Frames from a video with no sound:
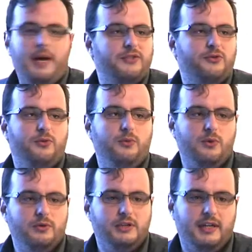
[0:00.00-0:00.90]
would pass through
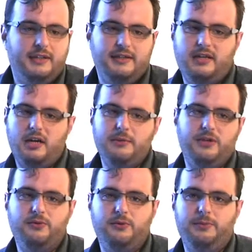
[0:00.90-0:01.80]
Łódź, and this
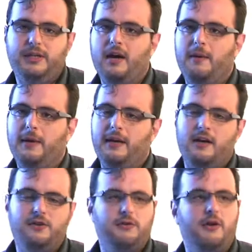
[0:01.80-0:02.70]
terminus would become an
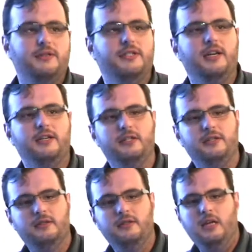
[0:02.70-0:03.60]
underground
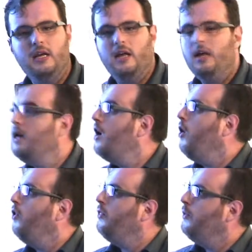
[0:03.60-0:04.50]
station
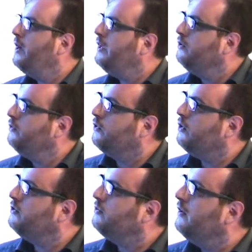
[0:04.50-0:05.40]
on the way to
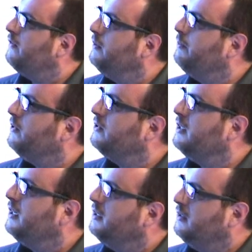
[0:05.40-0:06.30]
Wrocław and
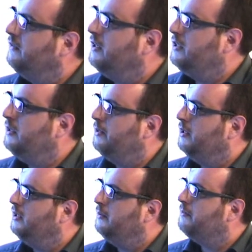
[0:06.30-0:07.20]
Poznań and eventually
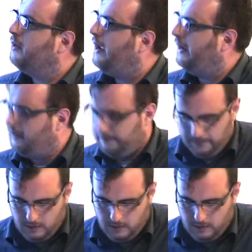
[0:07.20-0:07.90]
Berlin and Prague.